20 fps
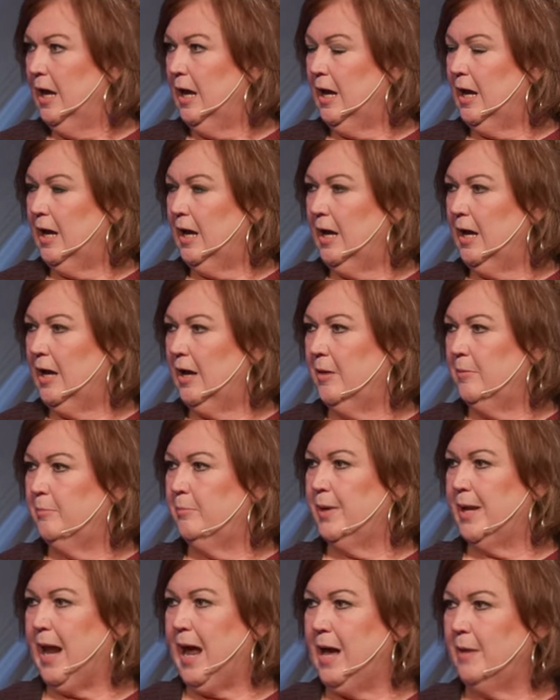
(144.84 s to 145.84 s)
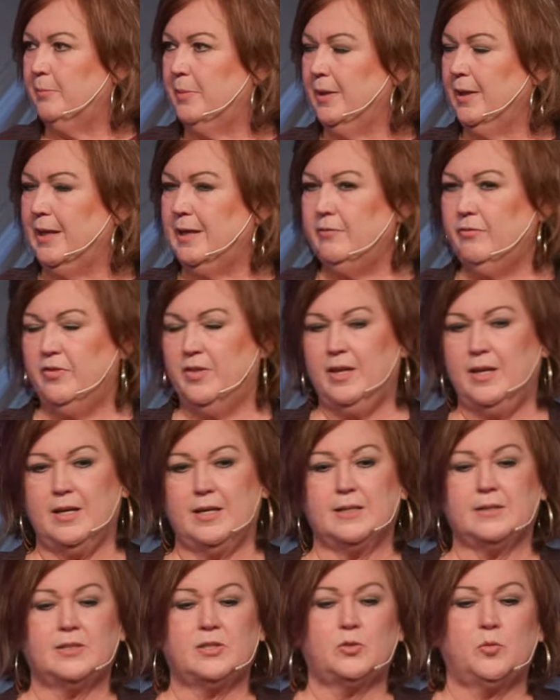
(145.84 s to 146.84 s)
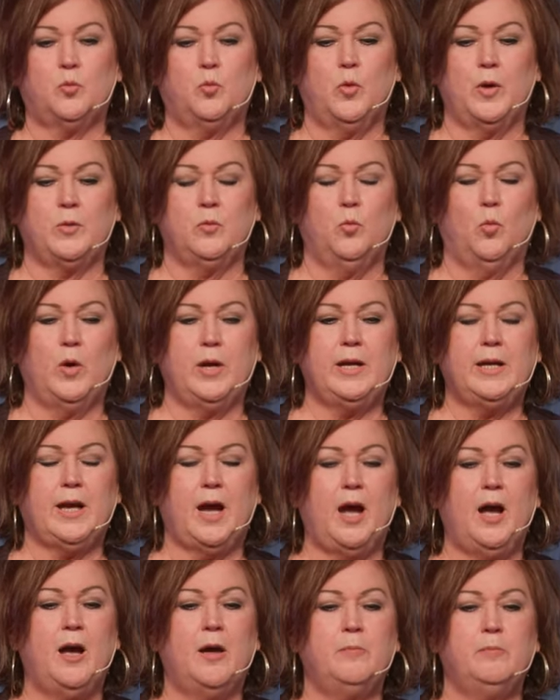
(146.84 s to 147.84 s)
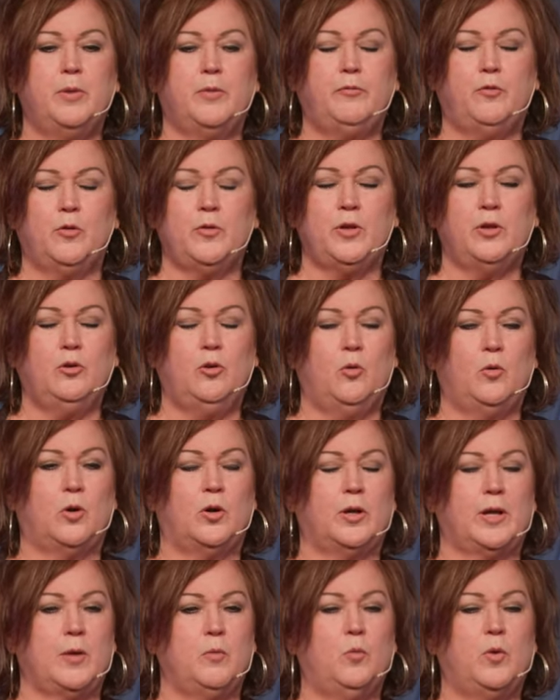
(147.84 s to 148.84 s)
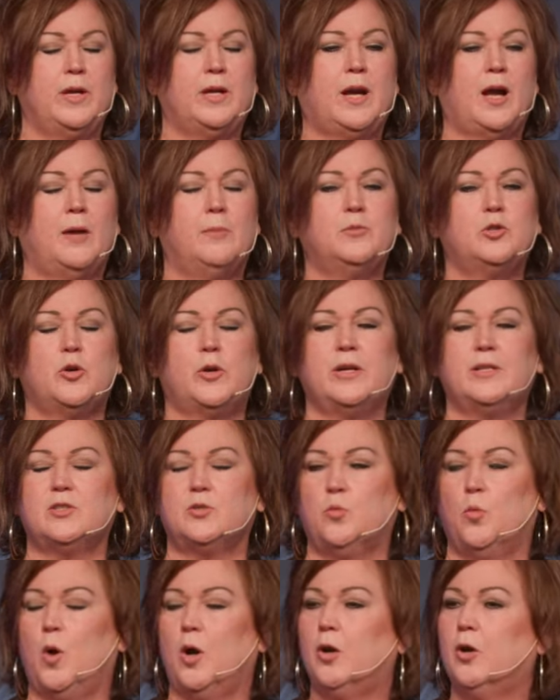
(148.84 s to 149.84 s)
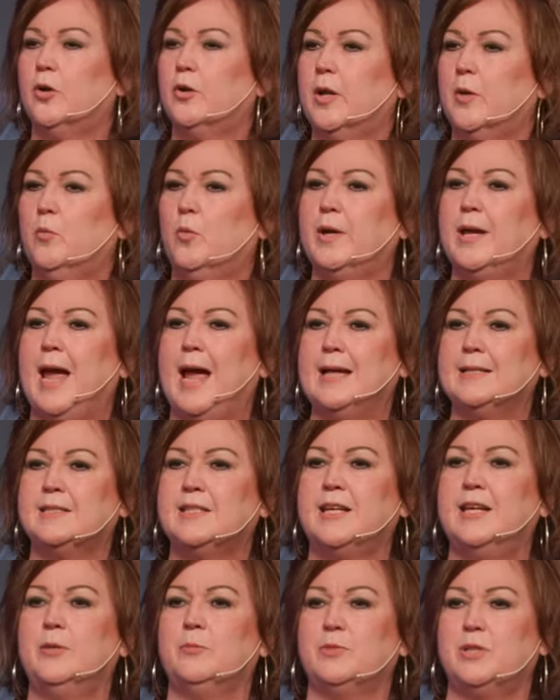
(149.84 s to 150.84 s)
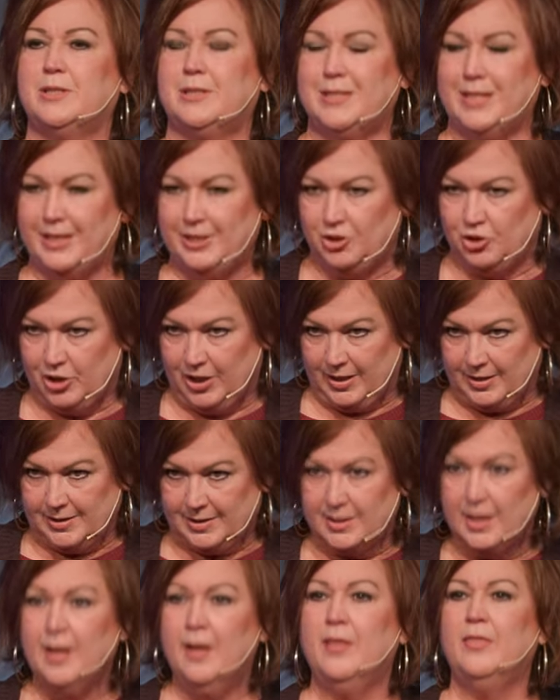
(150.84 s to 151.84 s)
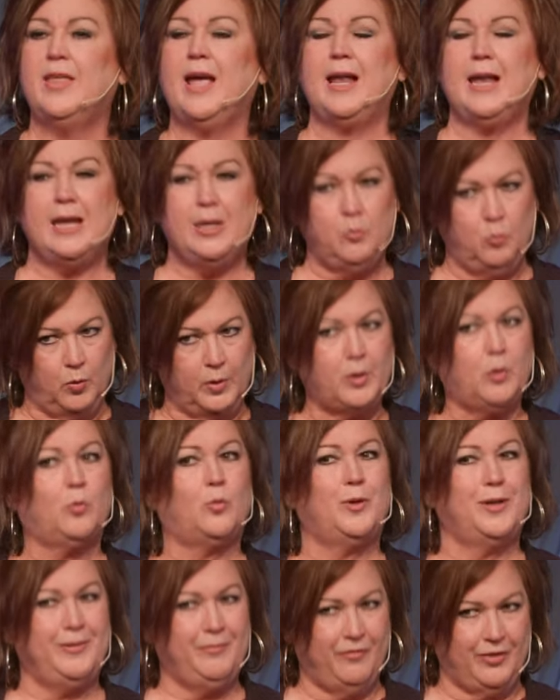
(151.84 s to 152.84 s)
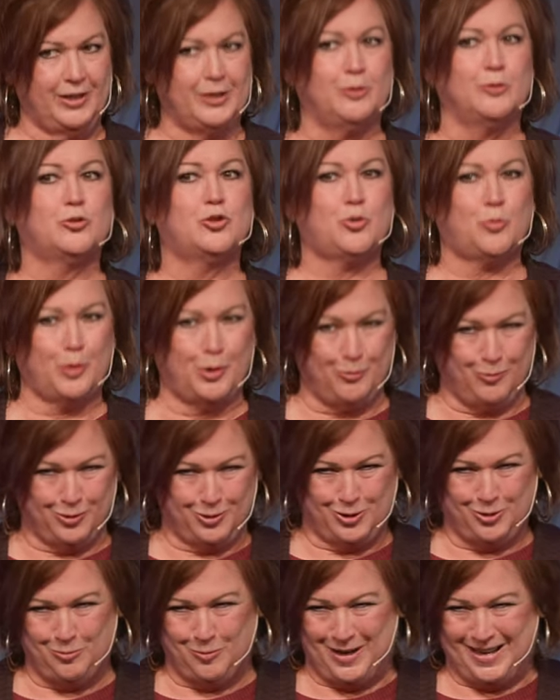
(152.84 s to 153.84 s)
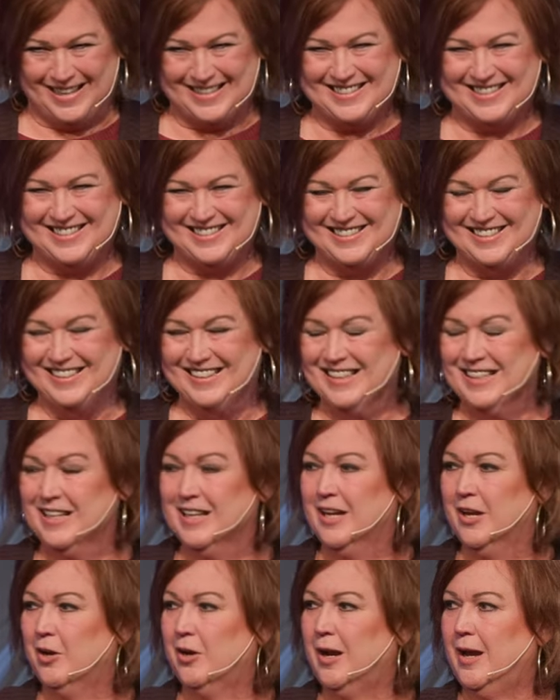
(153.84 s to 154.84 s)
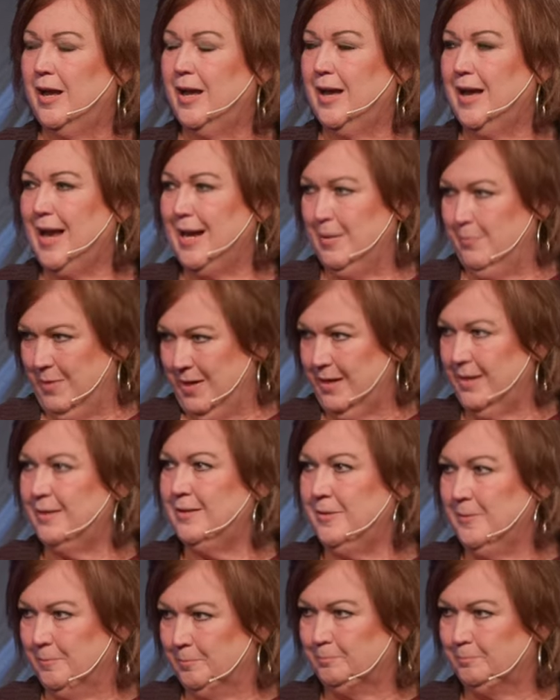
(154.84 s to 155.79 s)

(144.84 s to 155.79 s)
Uh, but I believe this, when we come before the Lord and we come to His Word and we ask Him to teach us, that He will reveal truth to us. Uh, amen?